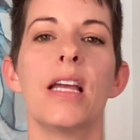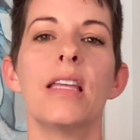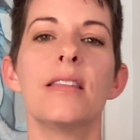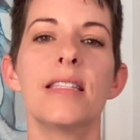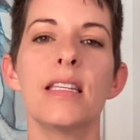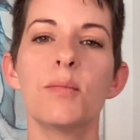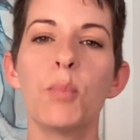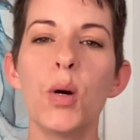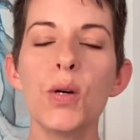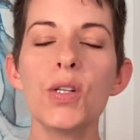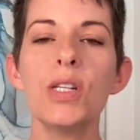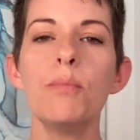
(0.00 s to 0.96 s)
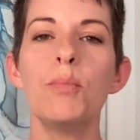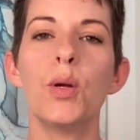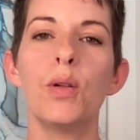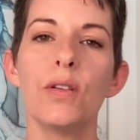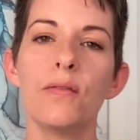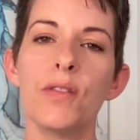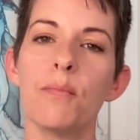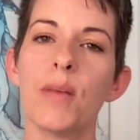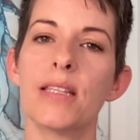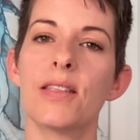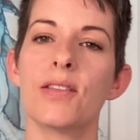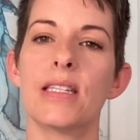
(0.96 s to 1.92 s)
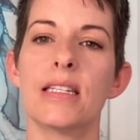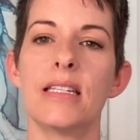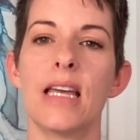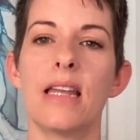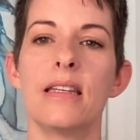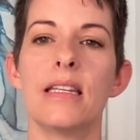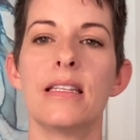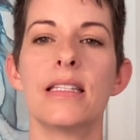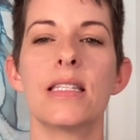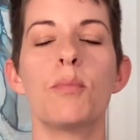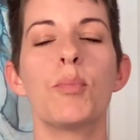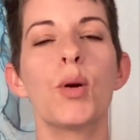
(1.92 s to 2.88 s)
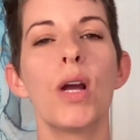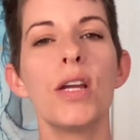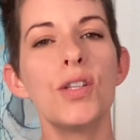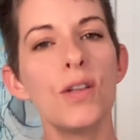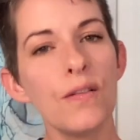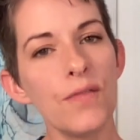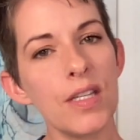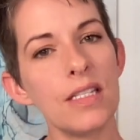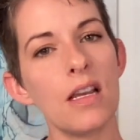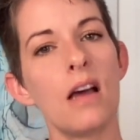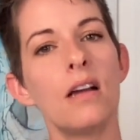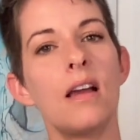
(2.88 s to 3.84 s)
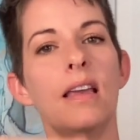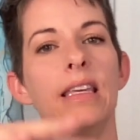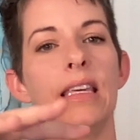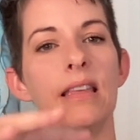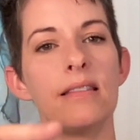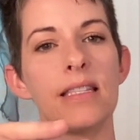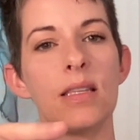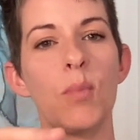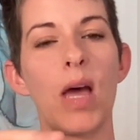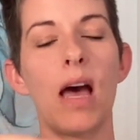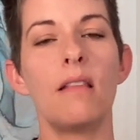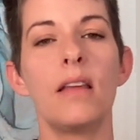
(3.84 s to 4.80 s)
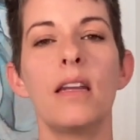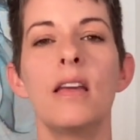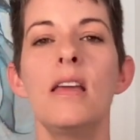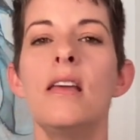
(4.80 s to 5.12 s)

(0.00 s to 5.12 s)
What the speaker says: It's this push and pull of the muscles and tendons, the pressure of the tongue against the palate,